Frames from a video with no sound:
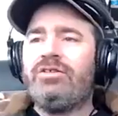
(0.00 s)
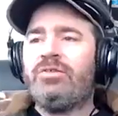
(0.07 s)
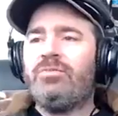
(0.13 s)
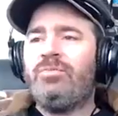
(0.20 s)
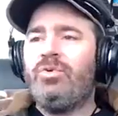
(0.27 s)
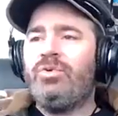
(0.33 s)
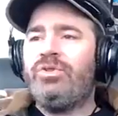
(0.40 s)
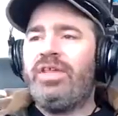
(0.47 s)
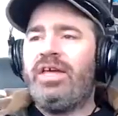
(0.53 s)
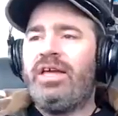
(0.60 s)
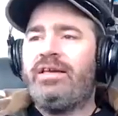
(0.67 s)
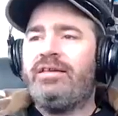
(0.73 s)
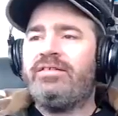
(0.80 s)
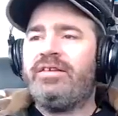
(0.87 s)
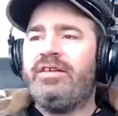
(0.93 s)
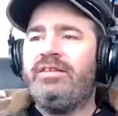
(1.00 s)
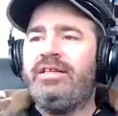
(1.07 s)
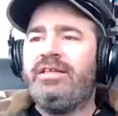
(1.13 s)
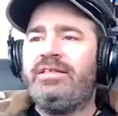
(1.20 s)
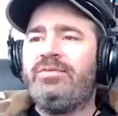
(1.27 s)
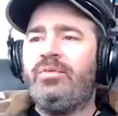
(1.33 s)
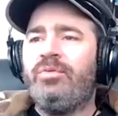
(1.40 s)
small things. And
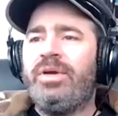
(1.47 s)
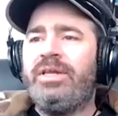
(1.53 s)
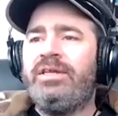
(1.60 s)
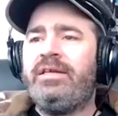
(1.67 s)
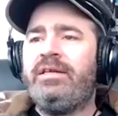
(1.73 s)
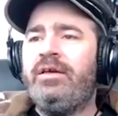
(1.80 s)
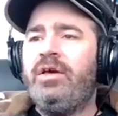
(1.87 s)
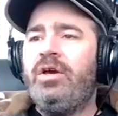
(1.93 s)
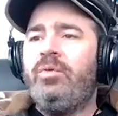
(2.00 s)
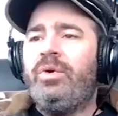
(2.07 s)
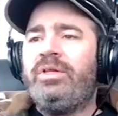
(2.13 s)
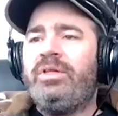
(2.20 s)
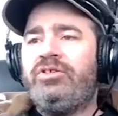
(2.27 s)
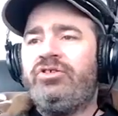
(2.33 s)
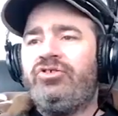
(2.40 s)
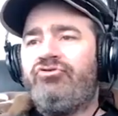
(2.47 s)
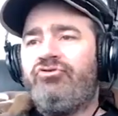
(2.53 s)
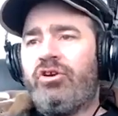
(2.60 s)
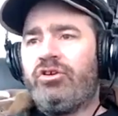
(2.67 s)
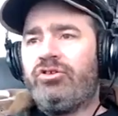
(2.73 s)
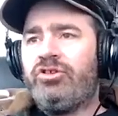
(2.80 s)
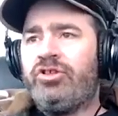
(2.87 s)
this, when the
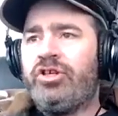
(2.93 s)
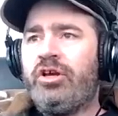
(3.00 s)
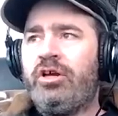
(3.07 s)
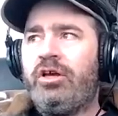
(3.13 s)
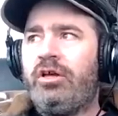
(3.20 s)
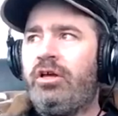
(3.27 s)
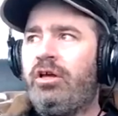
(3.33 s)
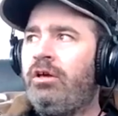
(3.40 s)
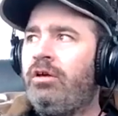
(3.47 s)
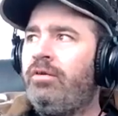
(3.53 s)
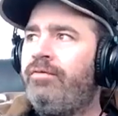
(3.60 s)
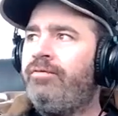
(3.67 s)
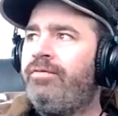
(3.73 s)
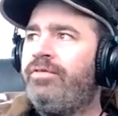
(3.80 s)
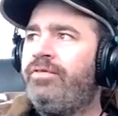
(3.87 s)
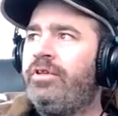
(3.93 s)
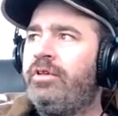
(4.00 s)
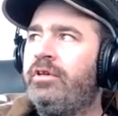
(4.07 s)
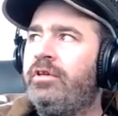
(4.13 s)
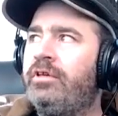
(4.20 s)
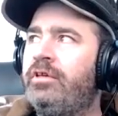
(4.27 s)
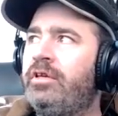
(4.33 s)
structure of
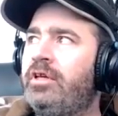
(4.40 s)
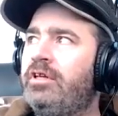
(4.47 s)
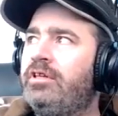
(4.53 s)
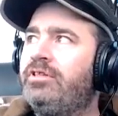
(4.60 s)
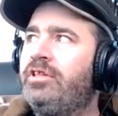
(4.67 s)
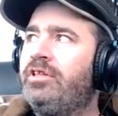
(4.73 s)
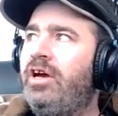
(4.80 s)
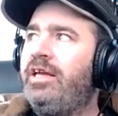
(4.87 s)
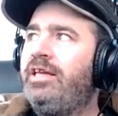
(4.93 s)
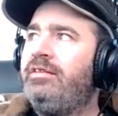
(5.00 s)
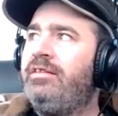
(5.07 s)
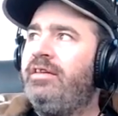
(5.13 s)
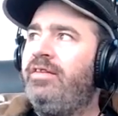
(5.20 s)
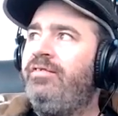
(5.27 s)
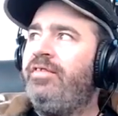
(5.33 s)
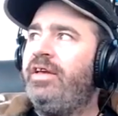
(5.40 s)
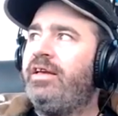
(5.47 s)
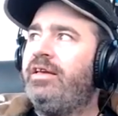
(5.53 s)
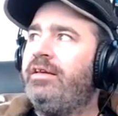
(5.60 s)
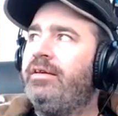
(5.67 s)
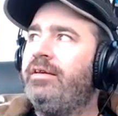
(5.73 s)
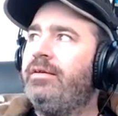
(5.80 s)
the scientific
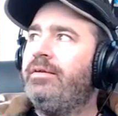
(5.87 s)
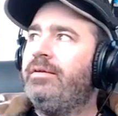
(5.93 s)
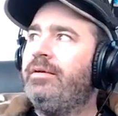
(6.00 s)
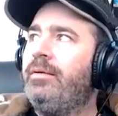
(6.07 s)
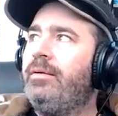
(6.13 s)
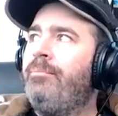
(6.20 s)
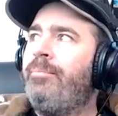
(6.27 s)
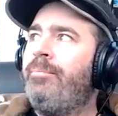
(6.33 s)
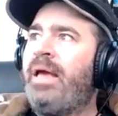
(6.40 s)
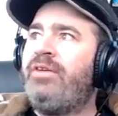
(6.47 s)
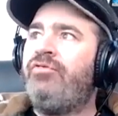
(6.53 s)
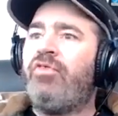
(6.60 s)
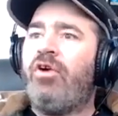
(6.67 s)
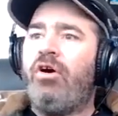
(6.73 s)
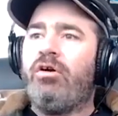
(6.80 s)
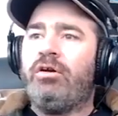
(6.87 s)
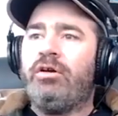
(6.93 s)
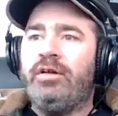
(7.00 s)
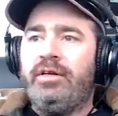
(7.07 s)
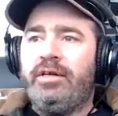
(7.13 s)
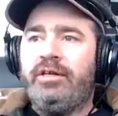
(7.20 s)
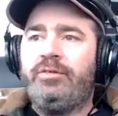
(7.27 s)
bedrock
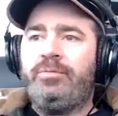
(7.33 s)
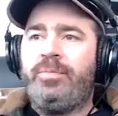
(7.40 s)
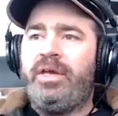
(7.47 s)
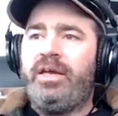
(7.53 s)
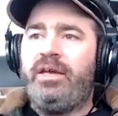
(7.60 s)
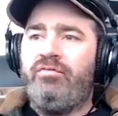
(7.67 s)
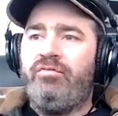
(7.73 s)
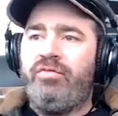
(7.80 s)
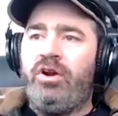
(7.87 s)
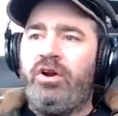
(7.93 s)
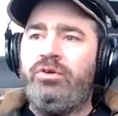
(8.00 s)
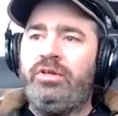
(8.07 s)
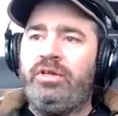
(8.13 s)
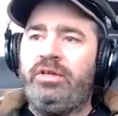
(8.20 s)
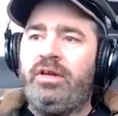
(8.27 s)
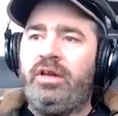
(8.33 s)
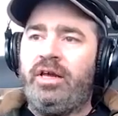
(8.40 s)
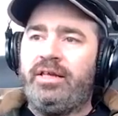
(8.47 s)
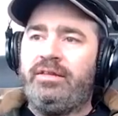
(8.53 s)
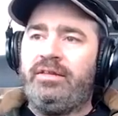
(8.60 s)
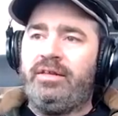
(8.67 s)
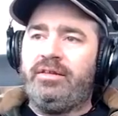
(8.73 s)
is being eroded
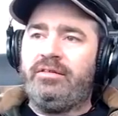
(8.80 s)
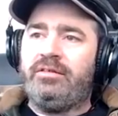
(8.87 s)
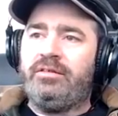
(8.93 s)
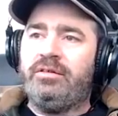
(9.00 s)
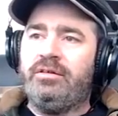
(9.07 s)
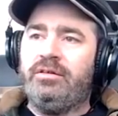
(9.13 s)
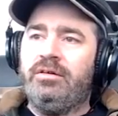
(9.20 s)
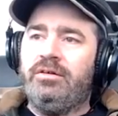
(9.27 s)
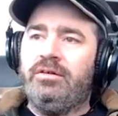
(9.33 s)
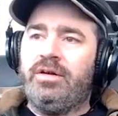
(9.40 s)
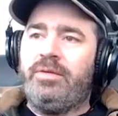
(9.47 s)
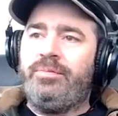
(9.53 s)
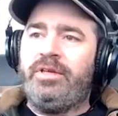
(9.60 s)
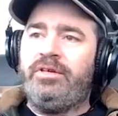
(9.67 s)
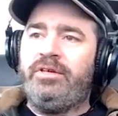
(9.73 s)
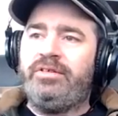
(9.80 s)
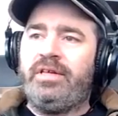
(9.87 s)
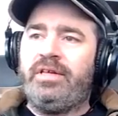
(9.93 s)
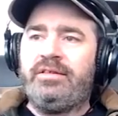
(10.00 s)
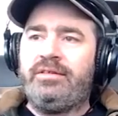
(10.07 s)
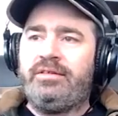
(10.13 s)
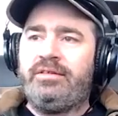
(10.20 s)
like this, right? Because
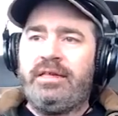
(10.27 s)
that